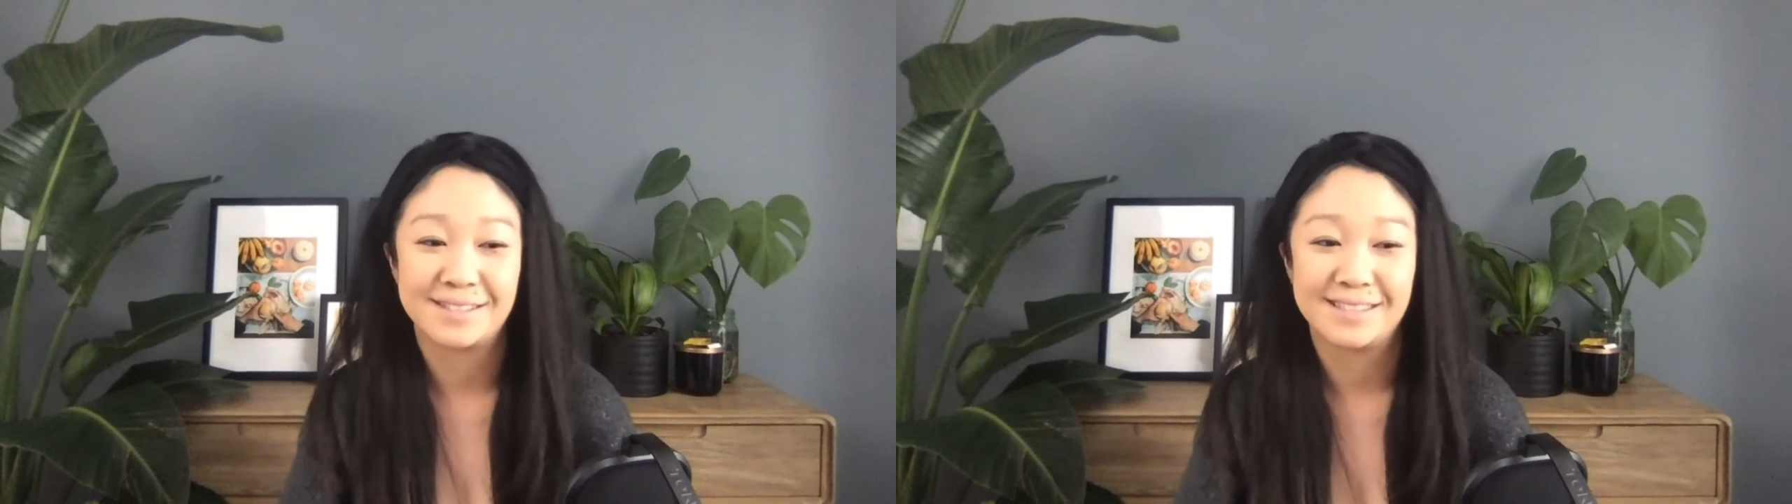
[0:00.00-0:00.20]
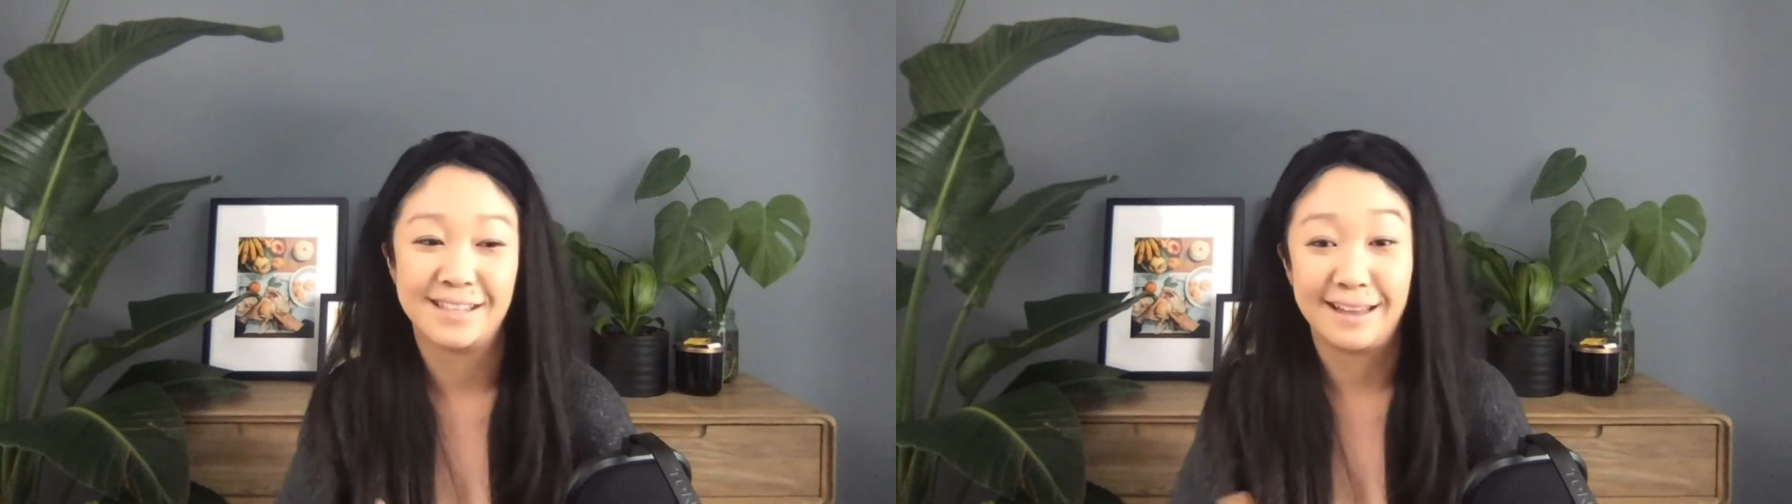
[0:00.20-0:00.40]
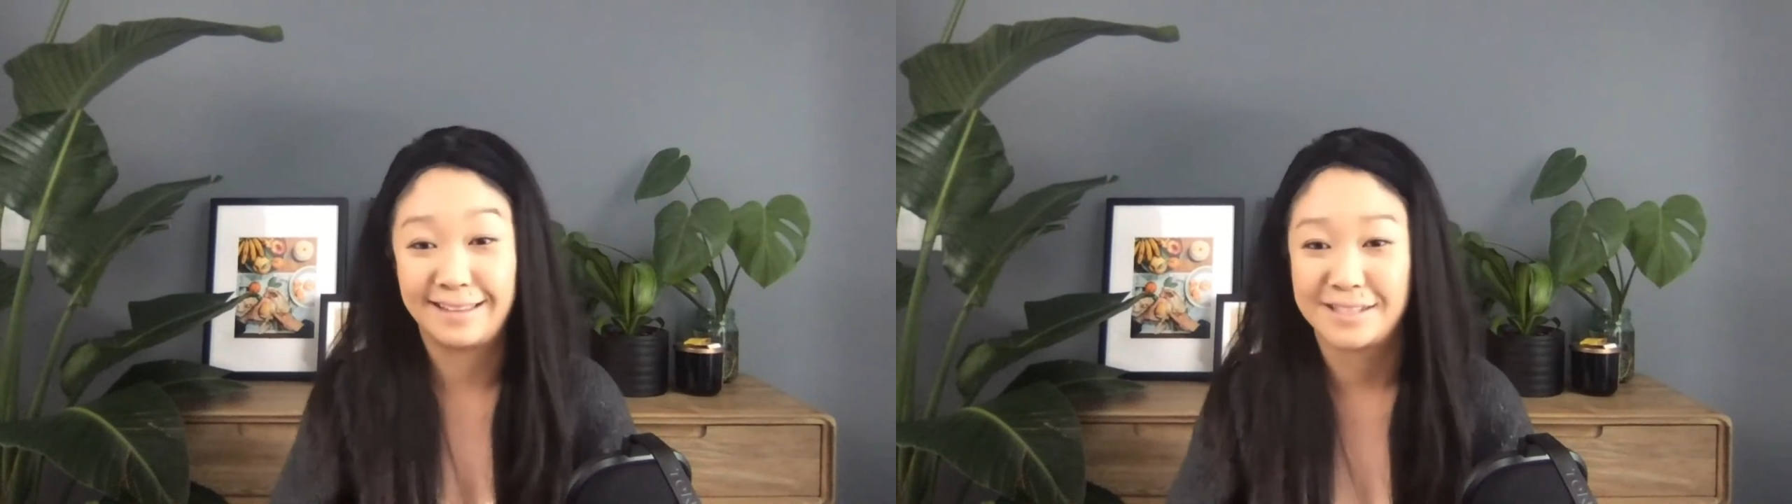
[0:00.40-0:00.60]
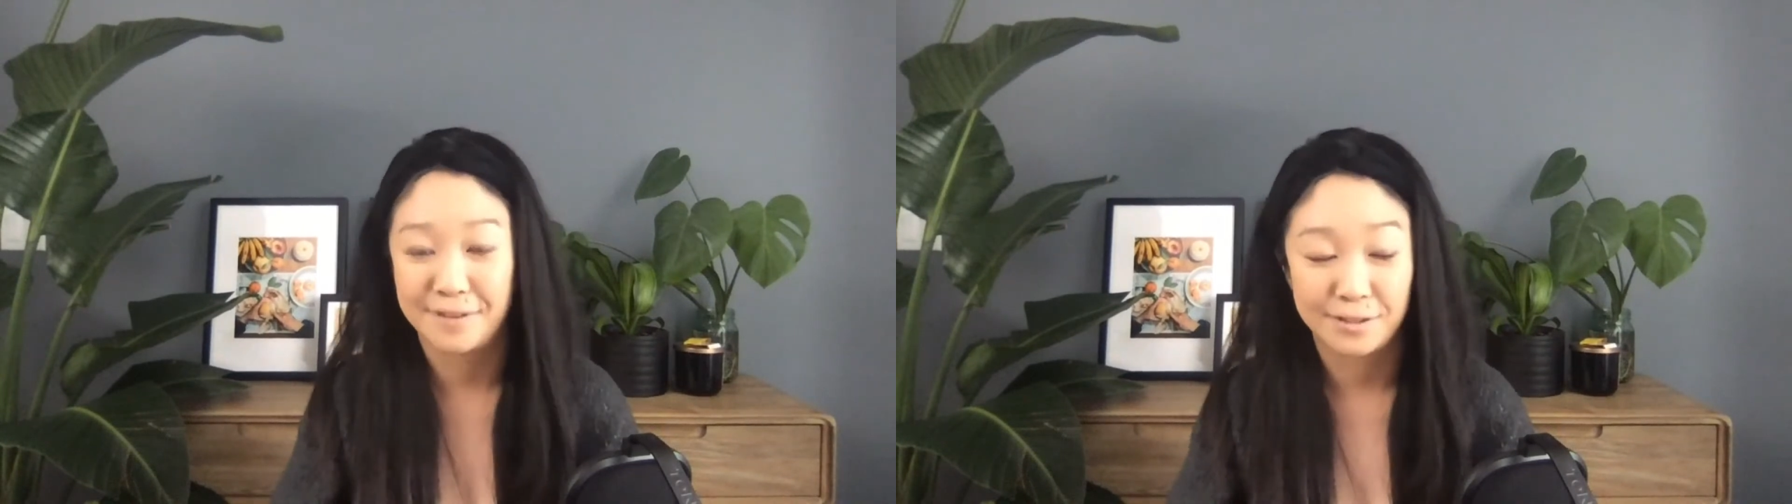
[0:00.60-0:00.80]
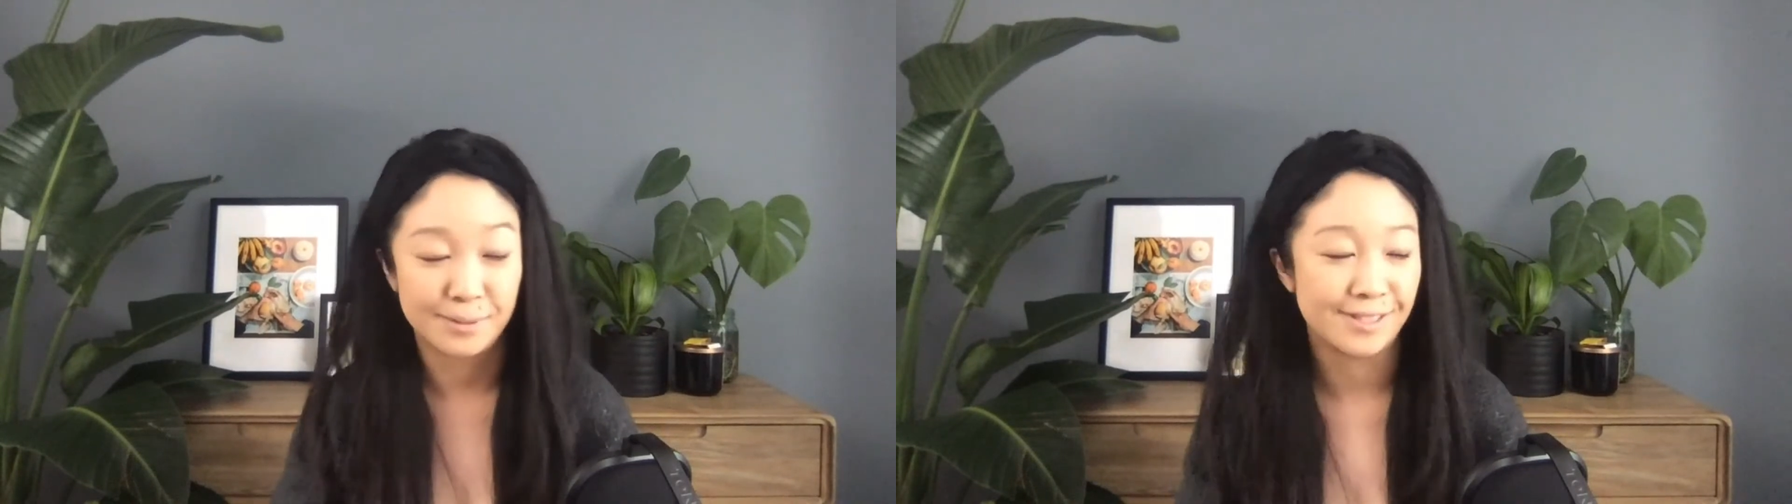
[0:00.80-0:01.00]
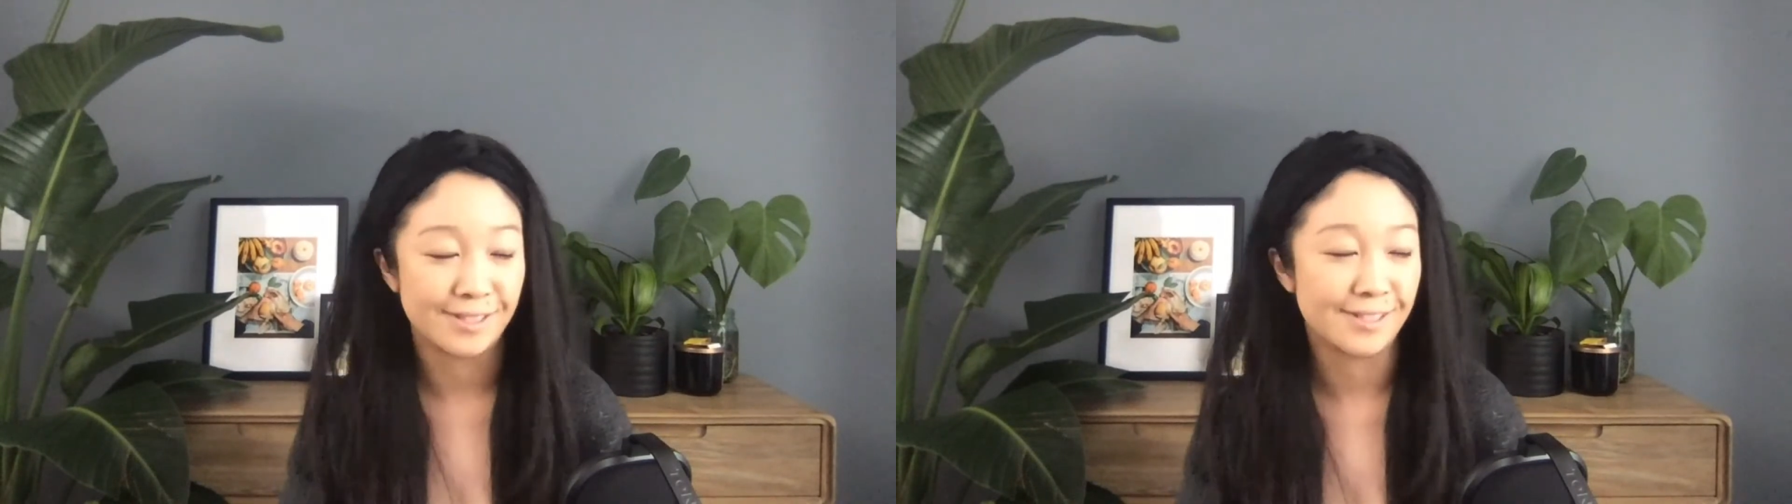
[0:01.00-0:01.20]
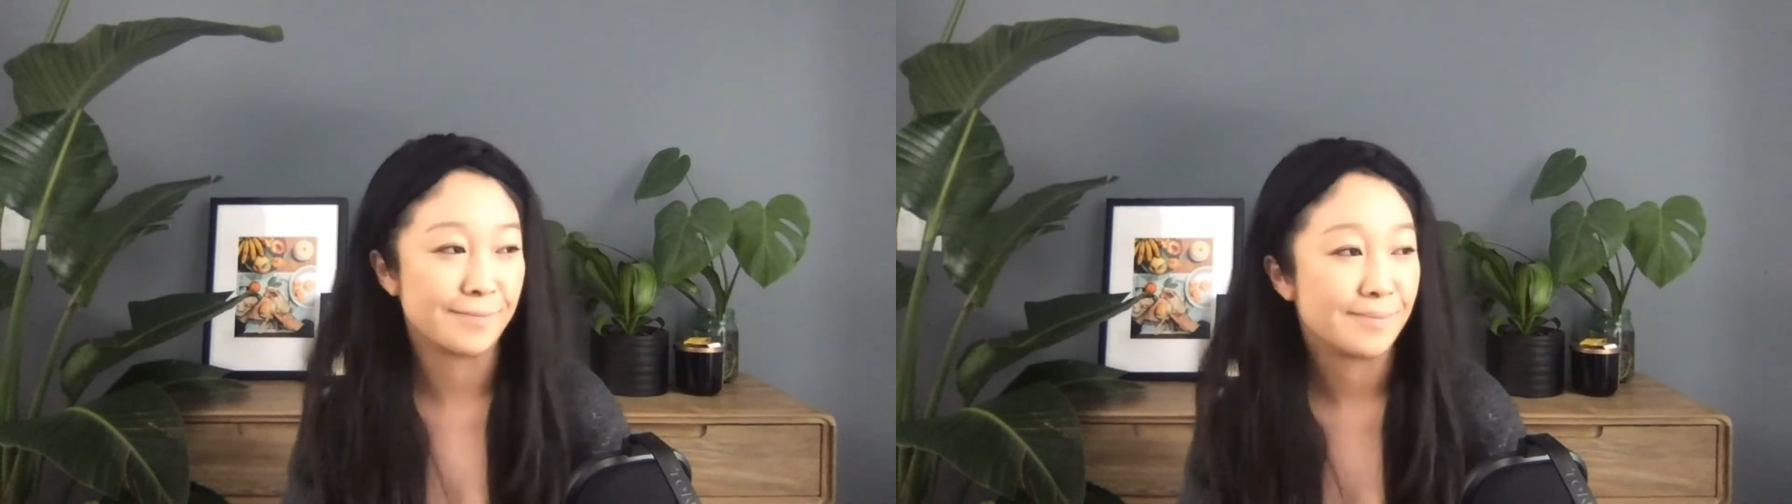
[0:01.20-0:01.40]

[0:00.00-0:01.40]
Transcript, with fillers: the light that's available to you.